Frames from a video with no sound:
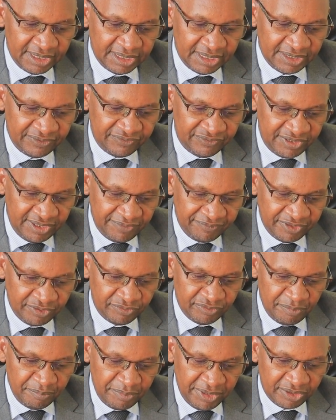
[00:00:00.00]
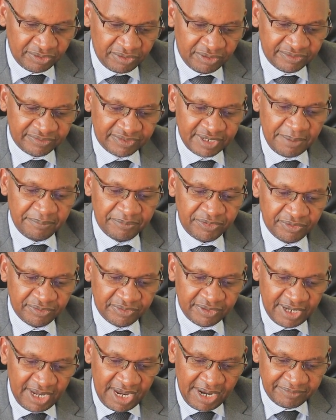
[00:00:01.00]
The shift to meat
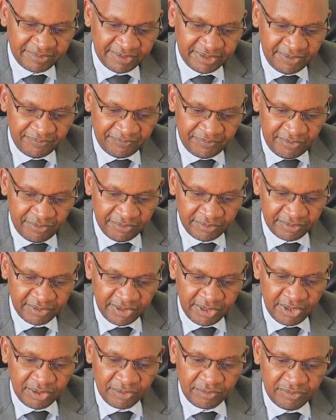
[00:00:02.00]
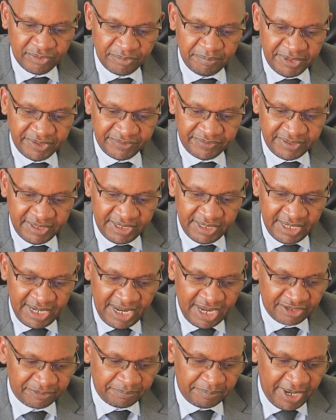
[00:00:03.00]
consumption after the fall could be seen
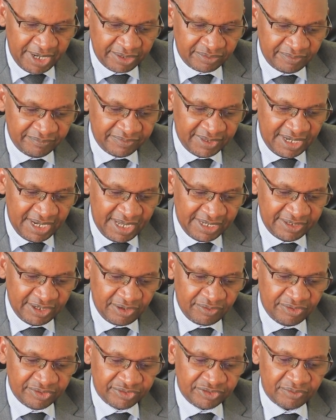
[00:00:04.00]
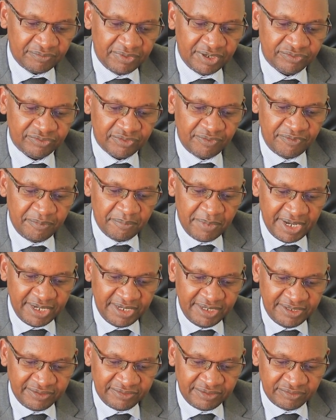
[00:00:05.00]
as part of the larger consequence of
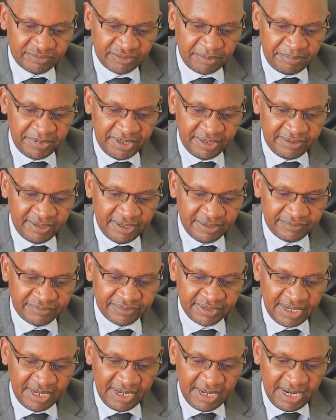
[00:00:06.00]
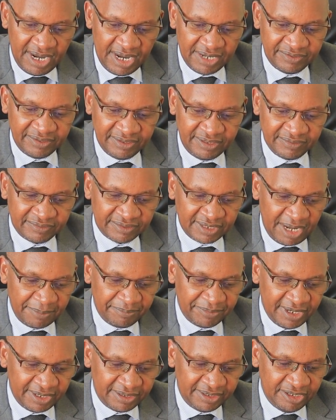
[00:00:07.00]
humanity's disobedience, as it is
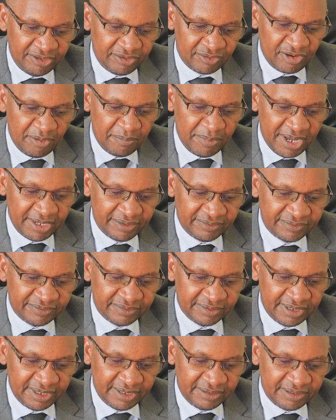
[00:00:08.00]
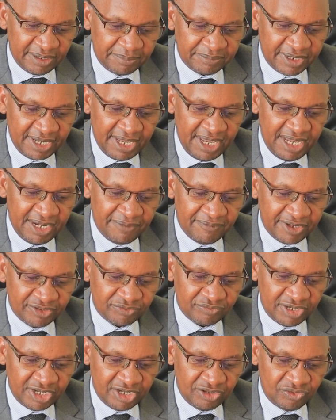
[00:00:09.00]
captured in Romans chapter 8,
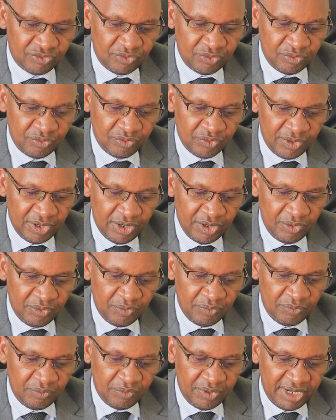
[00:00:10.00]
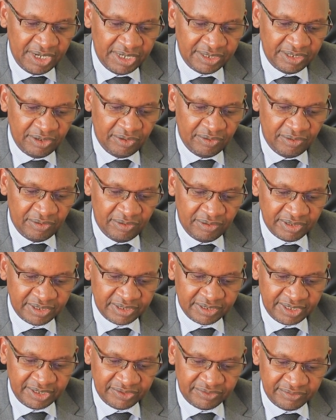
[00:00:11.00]
verse 22, where the whole
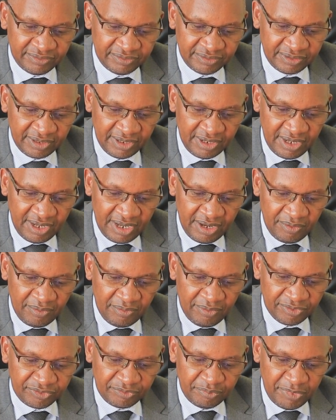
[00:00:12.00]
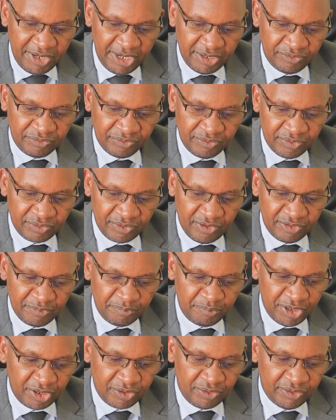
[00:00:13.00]
creation was made to
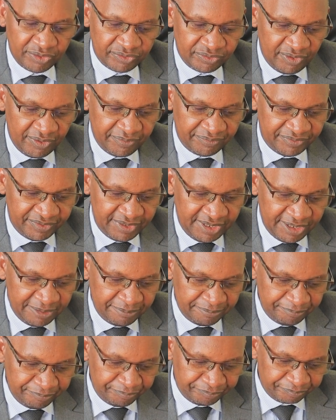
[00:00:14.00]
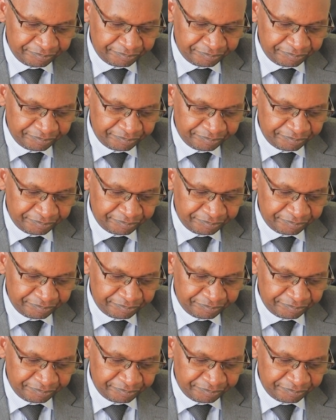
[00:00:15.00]
groan because of sin.